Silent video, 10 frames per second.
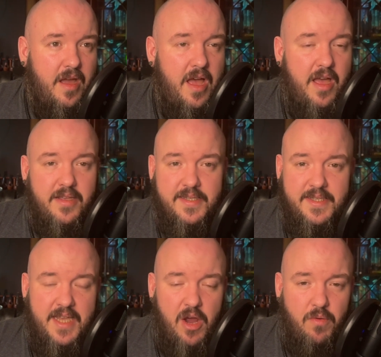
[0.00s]
Uh,
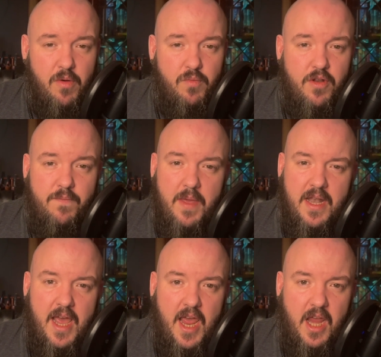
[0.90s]
Sauron would have
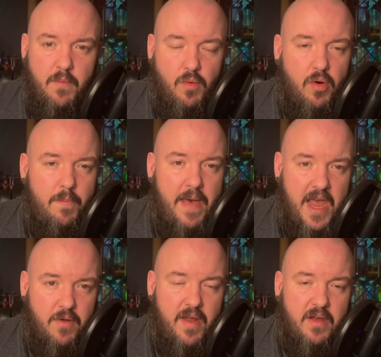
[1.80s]
been a more
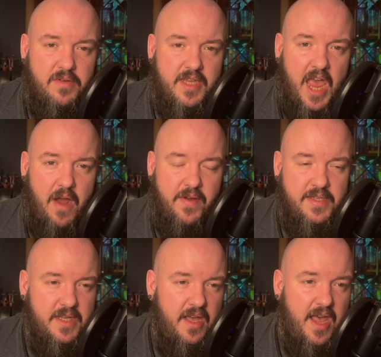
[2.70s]
background
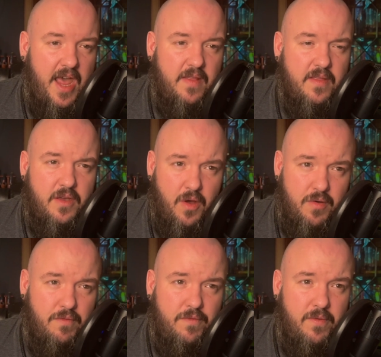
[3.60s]
character, and the God
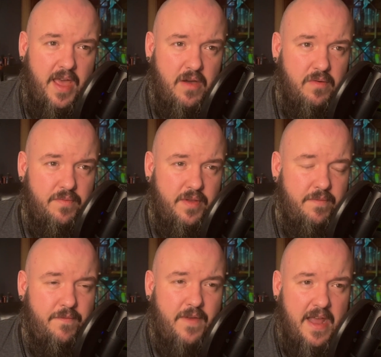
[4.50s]
Awful Help, the
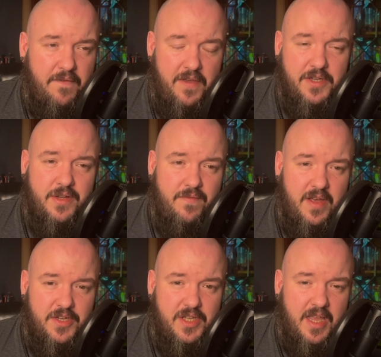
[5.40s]
fan fiction
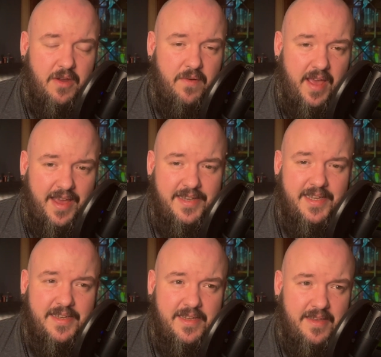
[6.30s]
version they created,